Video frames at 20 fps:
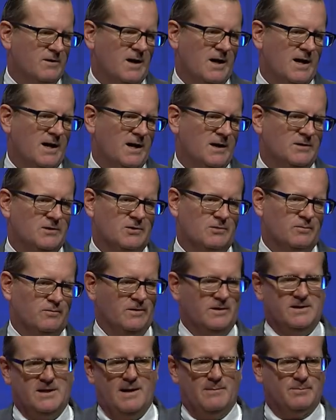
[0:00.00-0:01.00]
God's
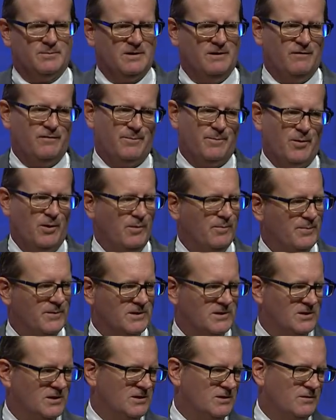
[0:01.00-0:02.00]
redemptive
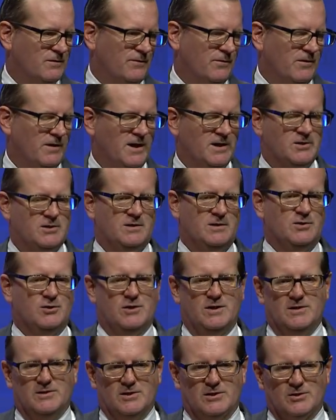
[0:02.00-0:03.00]
purposes for us in
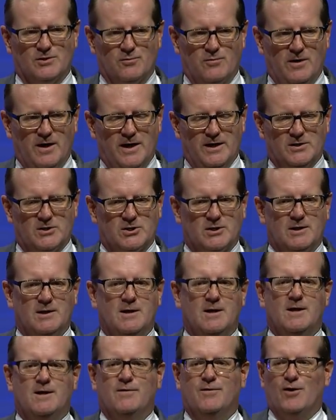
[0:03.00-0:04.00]
Jesus Christ.
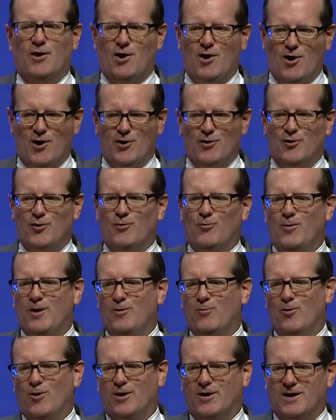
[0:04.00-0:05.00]
The harder we
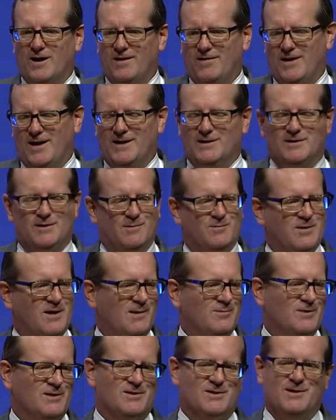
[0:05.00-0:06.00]
work on that,
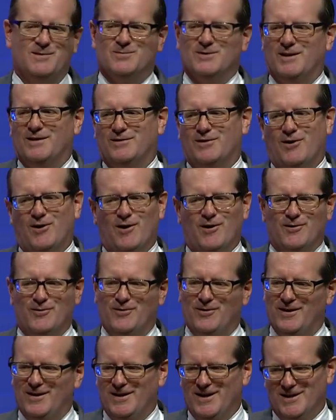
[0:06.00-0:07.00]
sometimes it seems like the
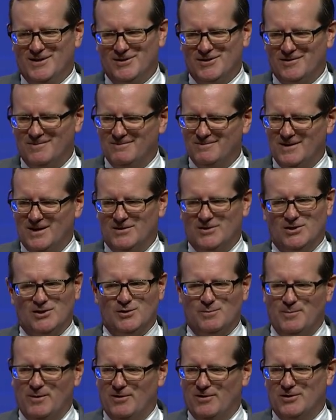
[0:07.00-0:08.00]
harder it is. It's a
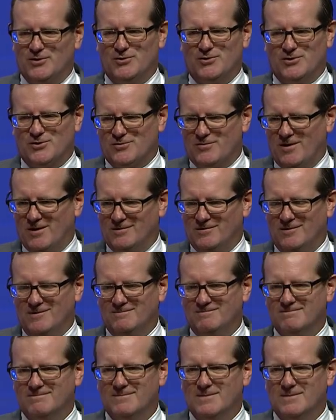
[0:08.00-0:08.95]
spiritual struggle.